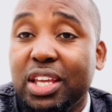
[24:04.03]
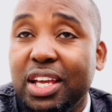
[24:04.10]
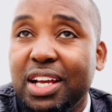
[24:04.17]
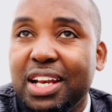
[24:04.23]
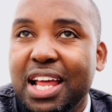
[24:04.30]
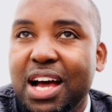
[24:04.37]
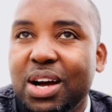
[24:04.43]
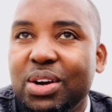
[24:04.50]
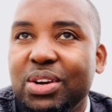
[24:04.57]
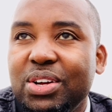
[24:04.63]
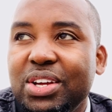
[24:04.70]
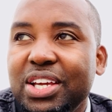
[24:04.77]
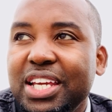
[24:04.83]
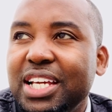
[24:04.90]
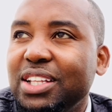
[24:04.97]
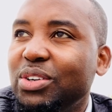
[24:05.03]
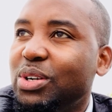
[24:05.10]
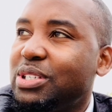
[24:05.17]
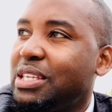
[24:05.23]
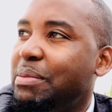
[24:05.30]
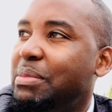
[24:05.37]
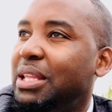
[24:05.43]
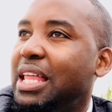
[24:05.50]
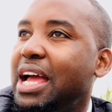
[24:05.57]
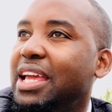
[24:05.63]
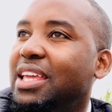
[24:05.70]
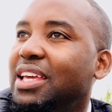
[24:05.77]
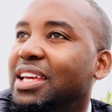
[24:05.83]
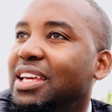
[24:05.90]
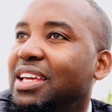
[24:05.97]
here now? He looks at me
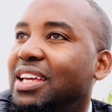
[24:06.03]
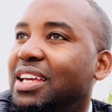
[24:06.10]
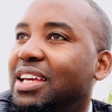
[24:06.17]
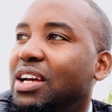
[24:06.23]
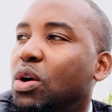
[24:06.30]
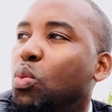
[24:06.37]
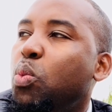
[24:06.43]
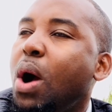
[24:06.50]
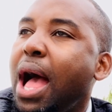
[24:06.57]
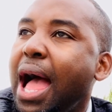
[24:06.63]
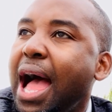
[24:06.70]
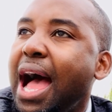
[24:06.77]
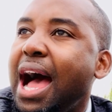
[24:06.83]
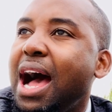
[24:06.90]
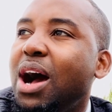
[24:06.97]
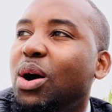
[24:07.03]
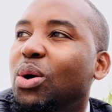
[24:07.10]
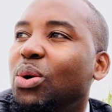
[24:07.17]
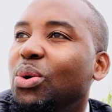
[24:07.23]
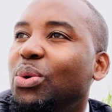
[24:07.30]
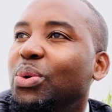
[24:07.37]
like, wow.